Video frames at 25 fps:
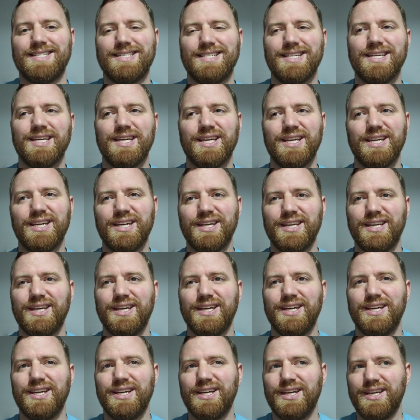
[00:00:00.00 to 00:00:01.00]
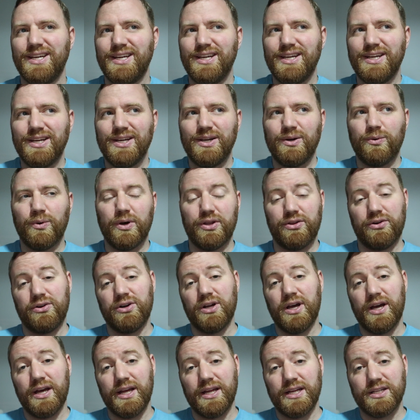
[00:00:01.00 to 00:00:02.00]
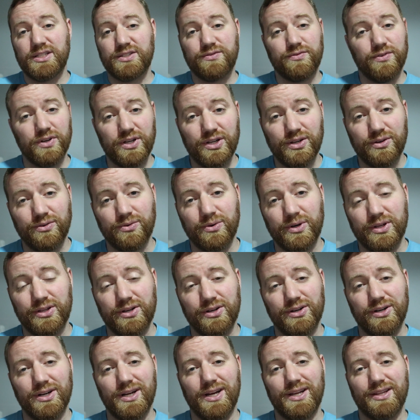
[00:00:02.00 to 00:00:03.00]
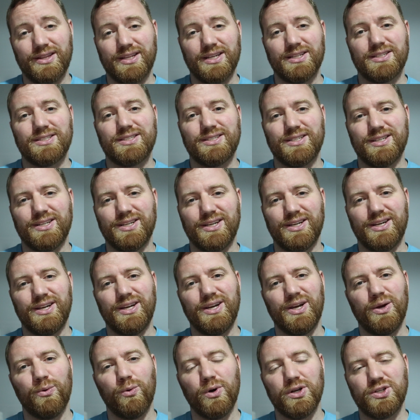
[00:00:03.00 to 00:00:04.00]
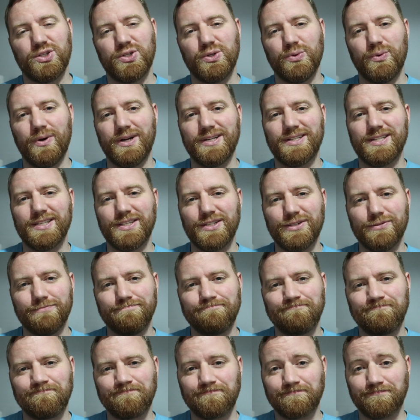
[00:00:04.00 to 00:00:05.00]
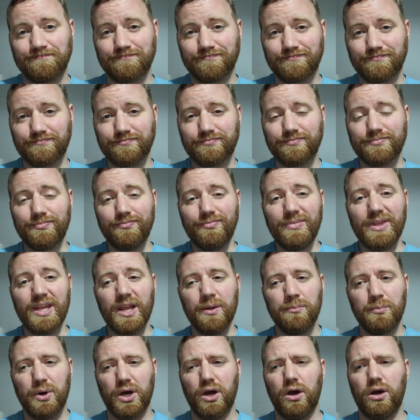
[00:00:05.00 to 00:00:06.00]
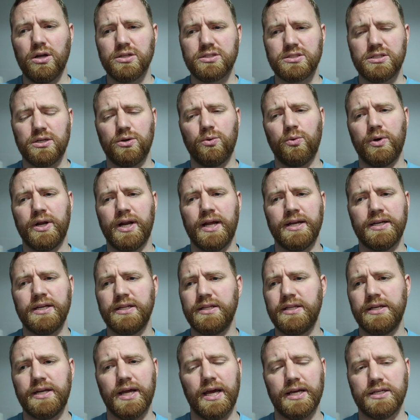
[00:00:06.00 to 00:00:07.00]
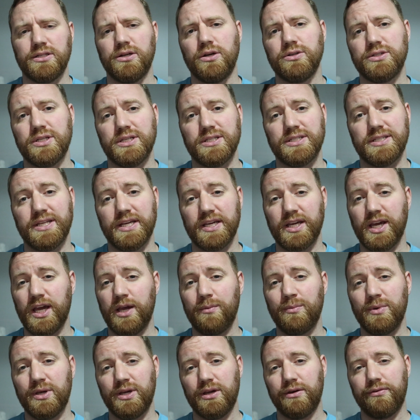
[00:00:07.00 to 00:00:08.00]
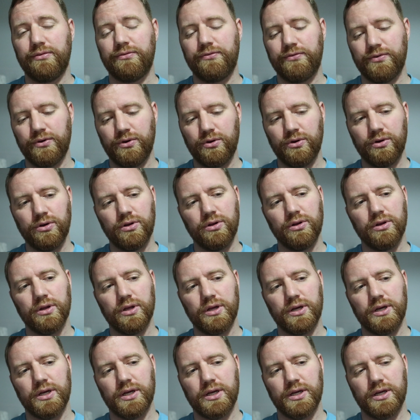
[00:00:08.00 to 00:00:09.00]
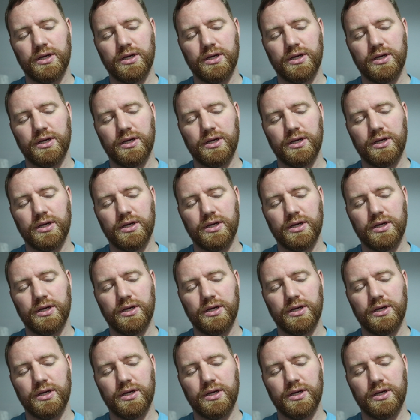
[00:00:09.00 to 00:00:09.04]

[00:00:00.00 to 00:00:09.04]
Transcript: see whether or not it's for you, whether or not that's what you want to do. But also, when I did the diagnosis, they gave me a full